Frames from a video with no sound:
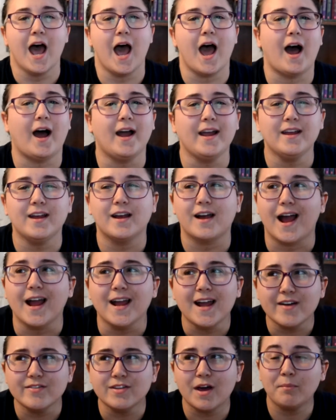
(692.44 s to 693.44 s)
I, I
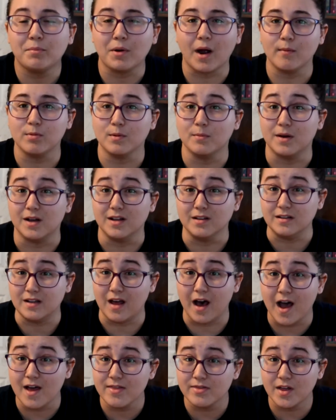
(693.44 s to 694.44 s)
have that problem a
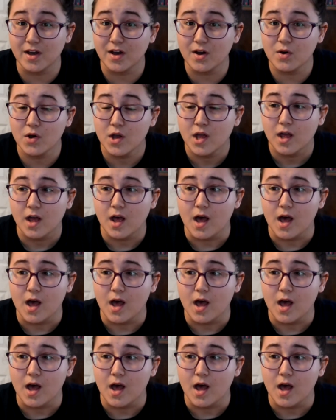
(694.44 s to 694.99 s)
lot though